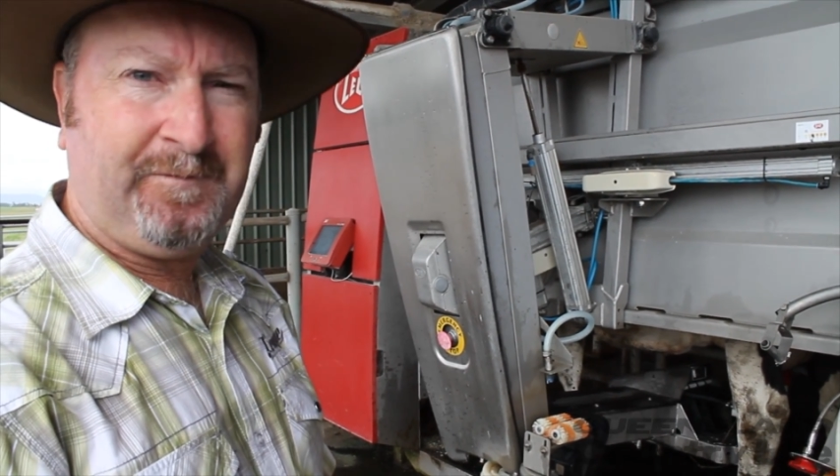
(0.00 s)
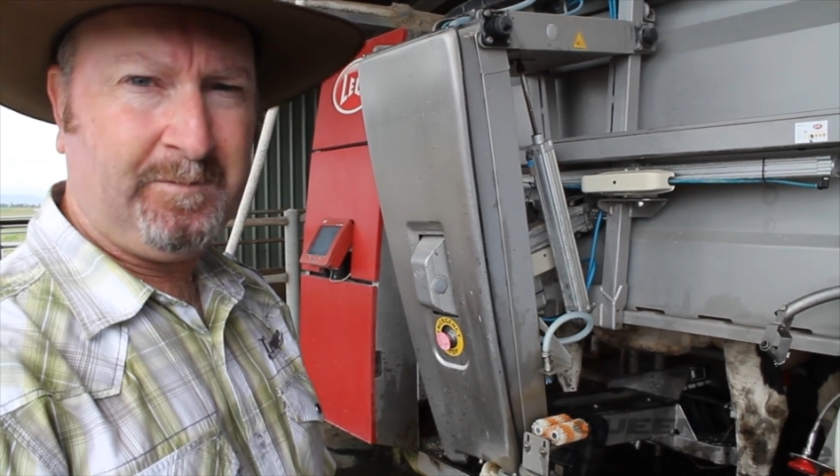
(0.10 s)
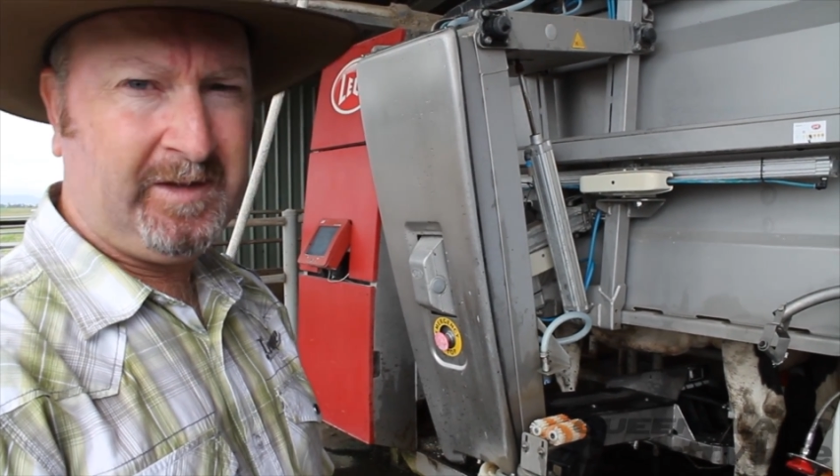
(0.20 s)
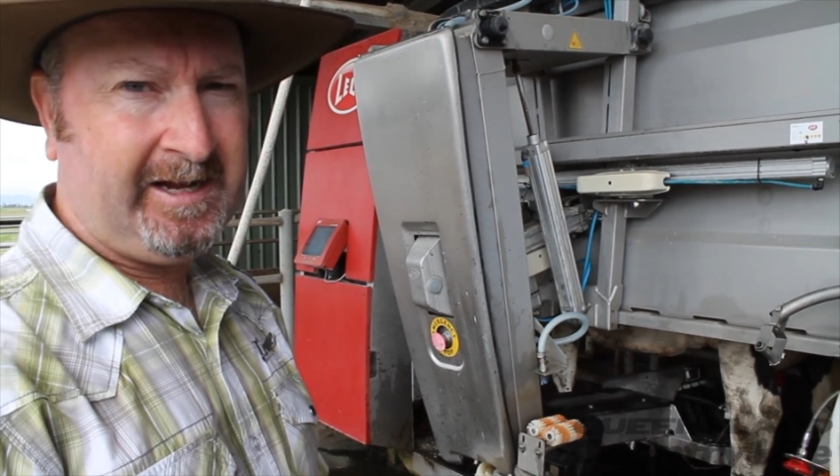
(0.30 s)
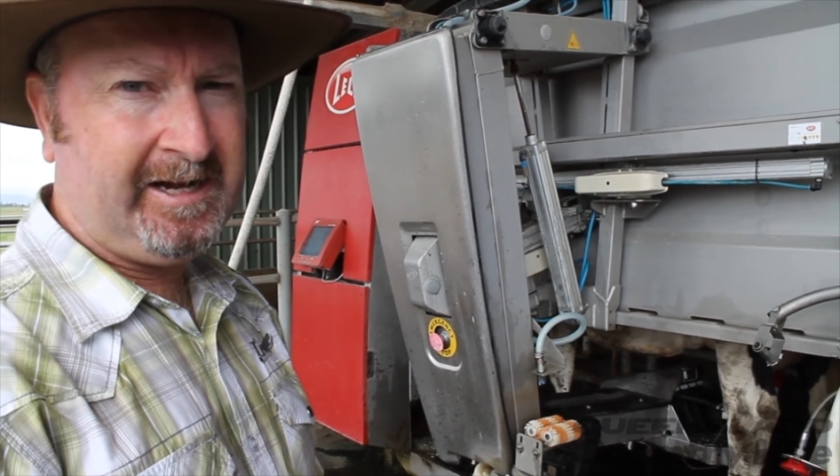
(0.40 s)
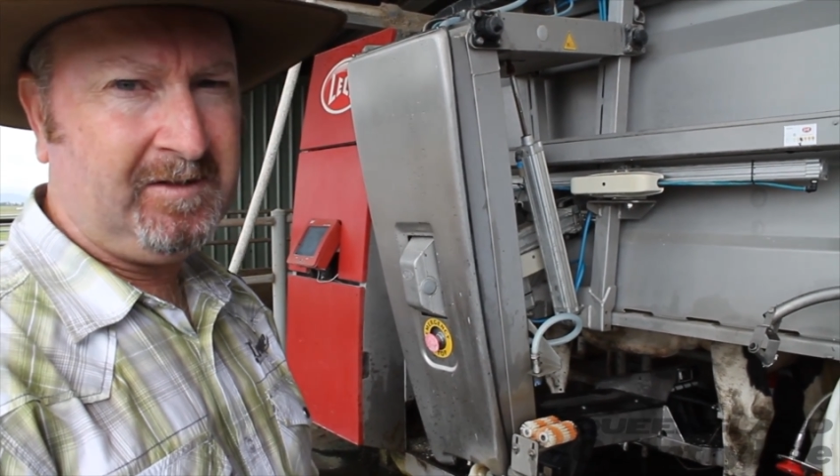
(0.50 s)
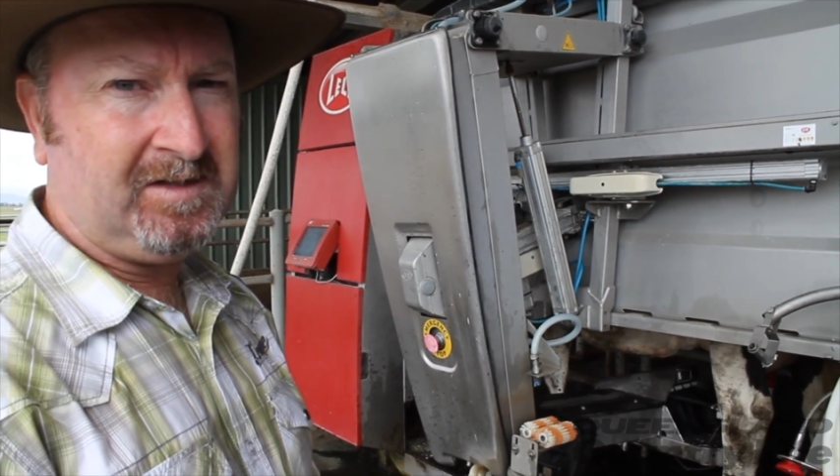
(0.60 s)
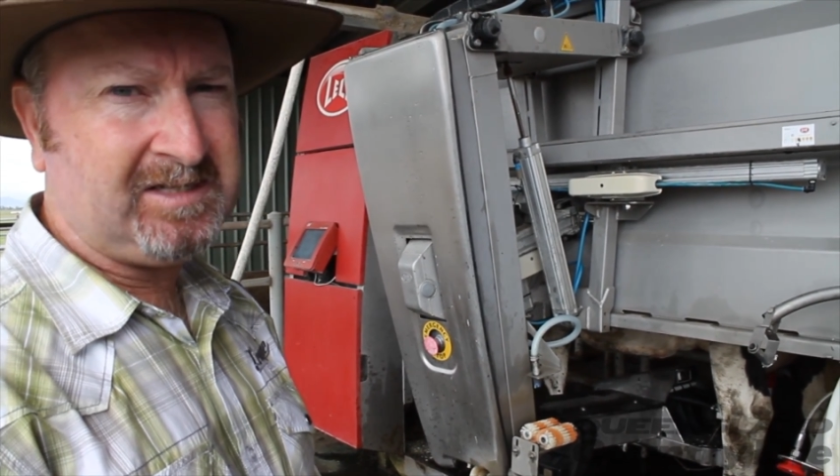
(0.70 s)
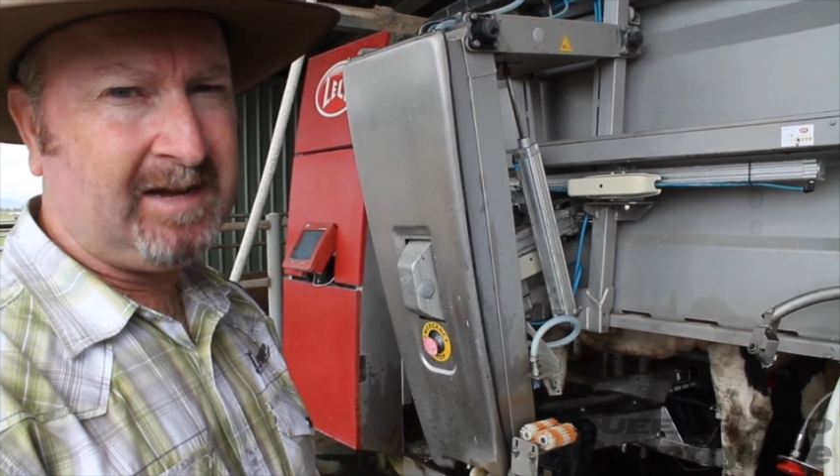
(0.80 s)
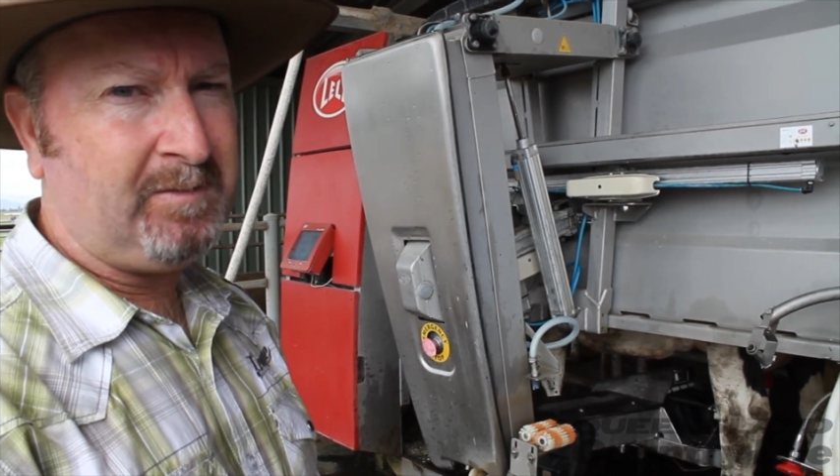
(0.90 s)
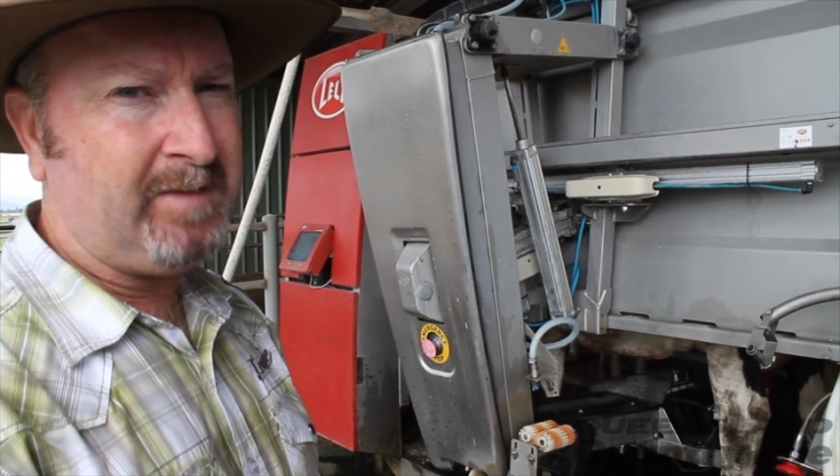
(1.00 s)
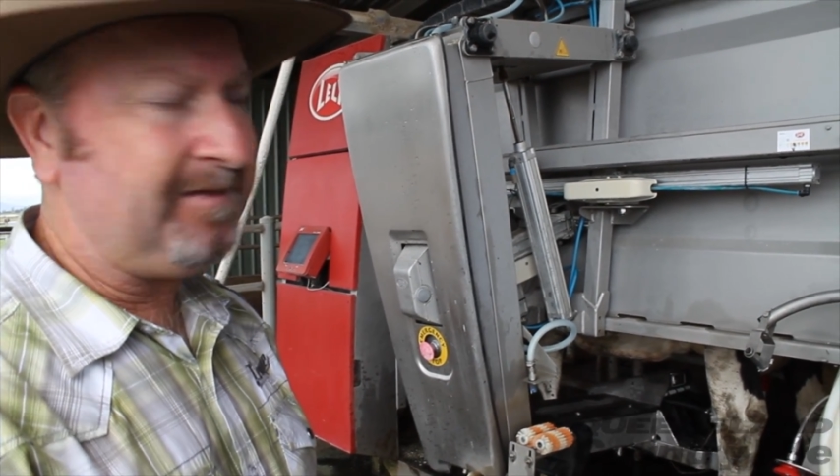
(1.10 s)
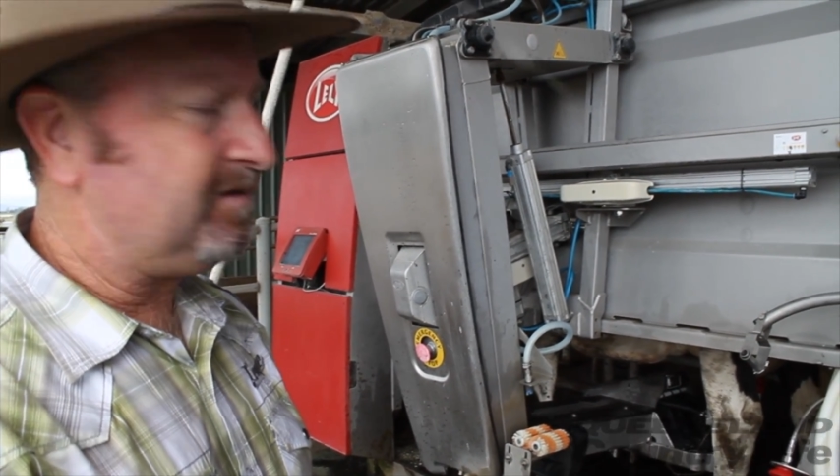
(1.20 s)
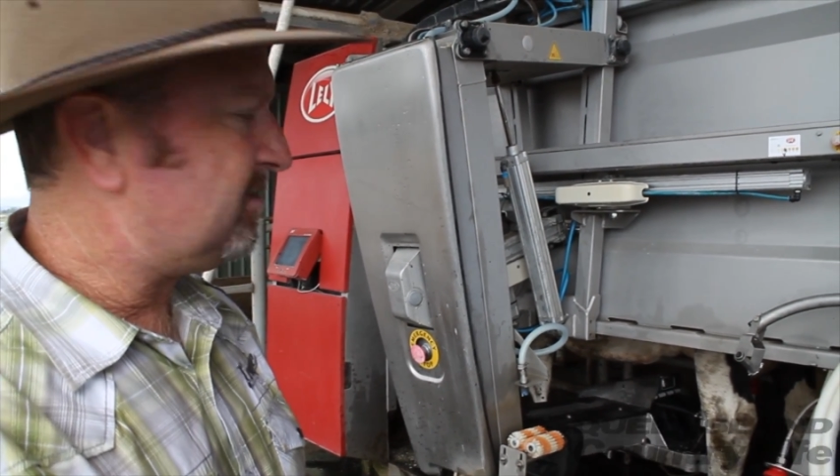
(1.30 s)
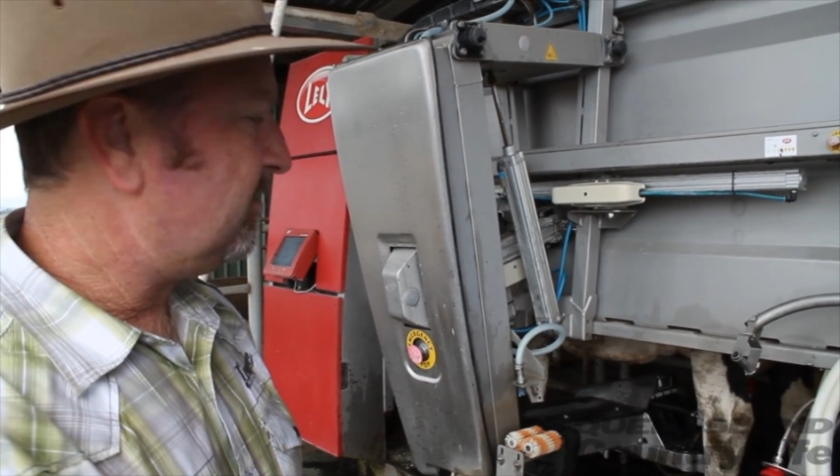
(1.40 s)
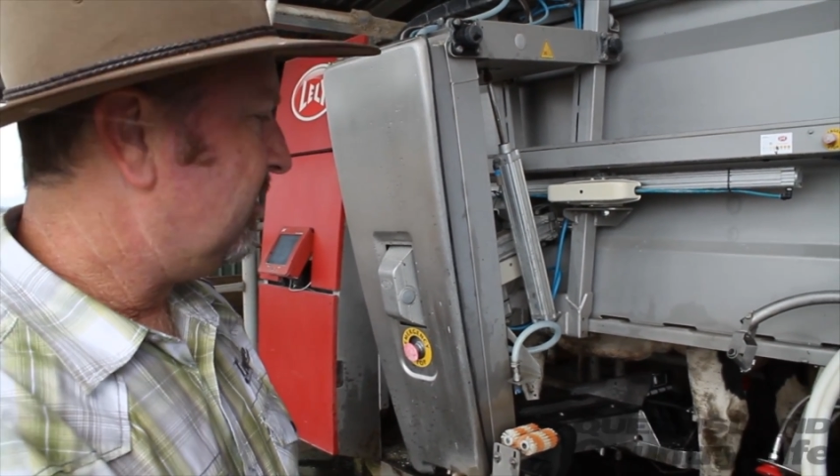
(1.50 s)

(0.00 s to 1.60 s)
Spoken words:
from the heat in the summer months.